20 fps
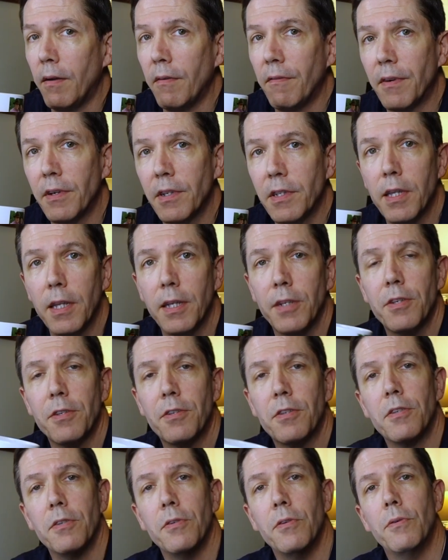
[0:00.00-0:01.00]
First, let's
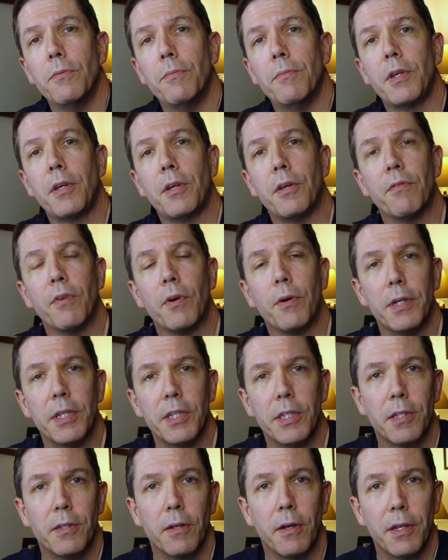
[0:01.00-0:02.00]
assume you've already
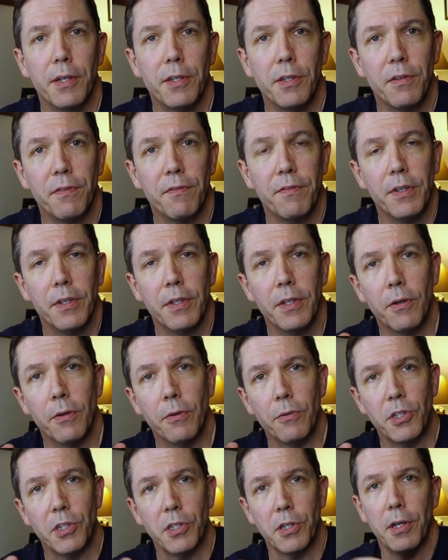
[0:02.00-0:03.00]
started your
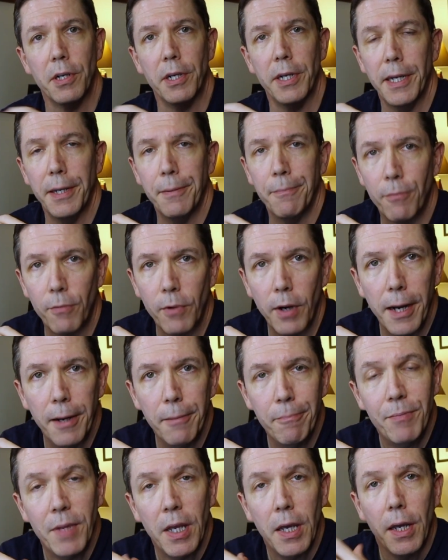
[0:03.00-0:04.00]
VO journey, right?